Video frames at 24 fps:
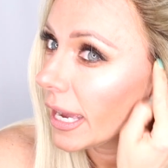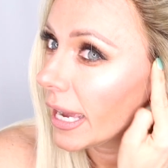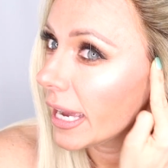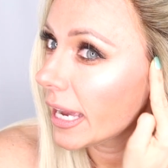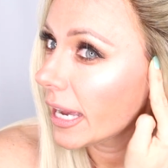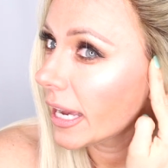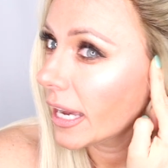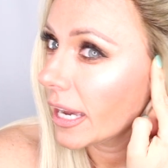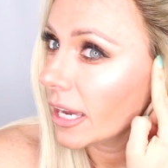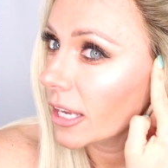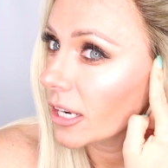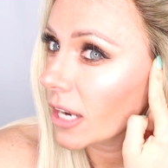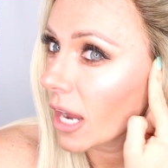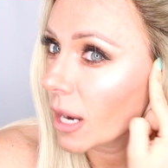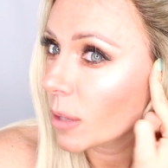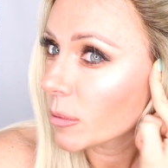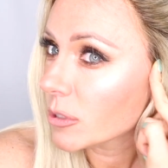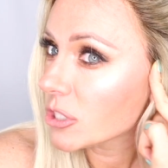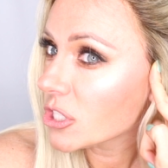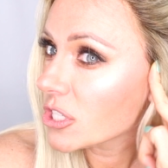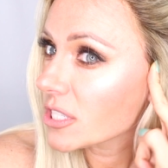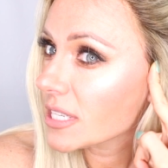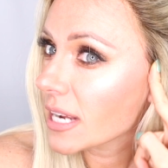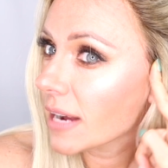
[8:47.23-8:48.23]
and I
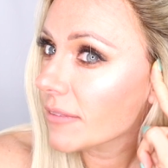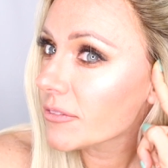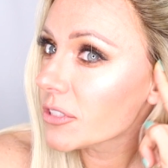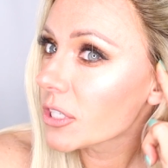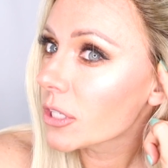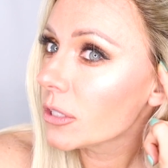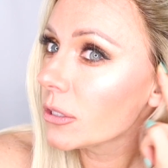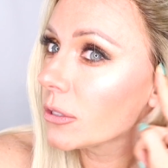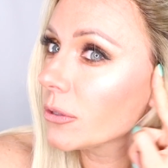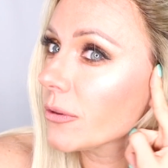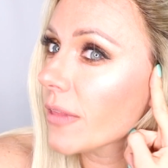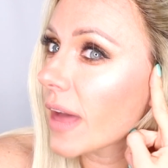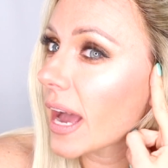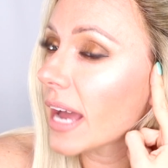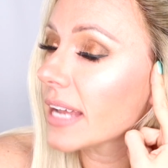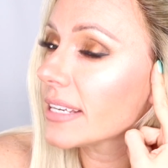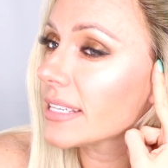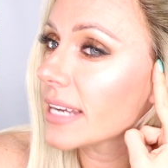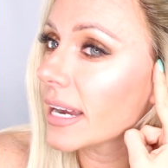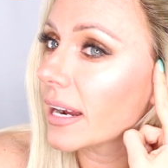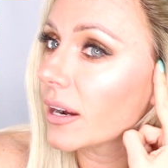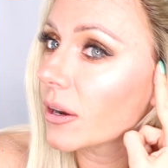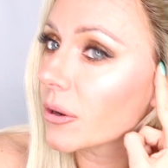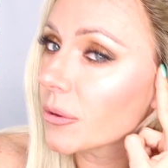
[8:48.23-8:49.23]
would just have to glue that
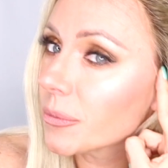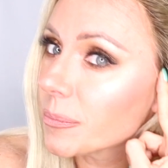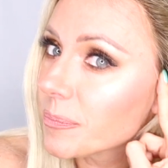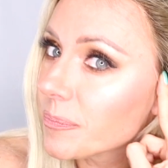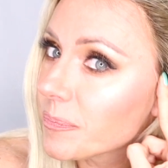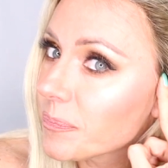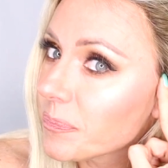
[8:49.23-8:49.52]
down.